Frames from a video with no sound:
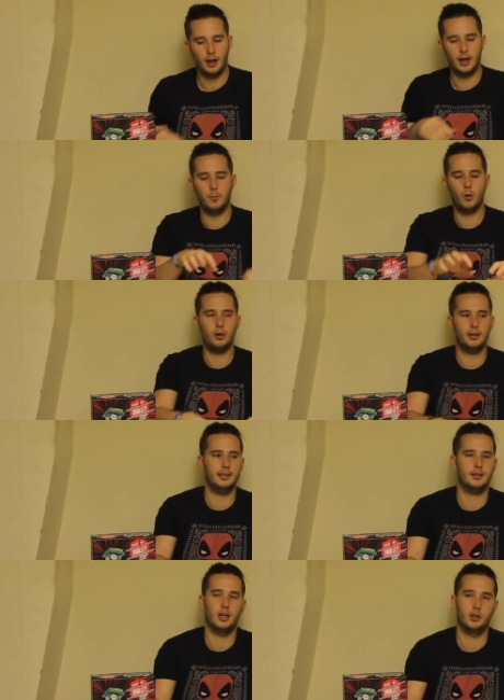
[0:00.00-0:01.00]
All of
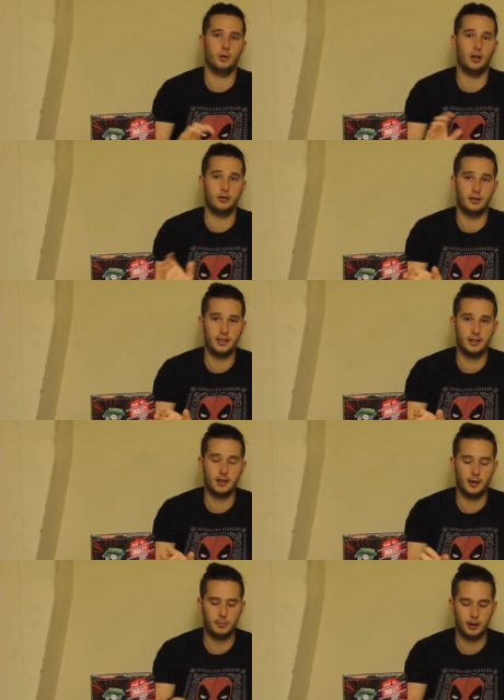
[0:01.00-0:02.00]
these cards would go to the
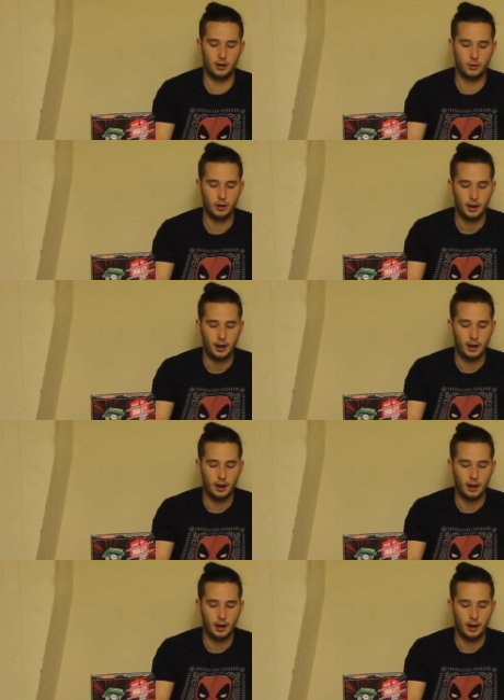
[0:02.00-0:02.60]
discard pile.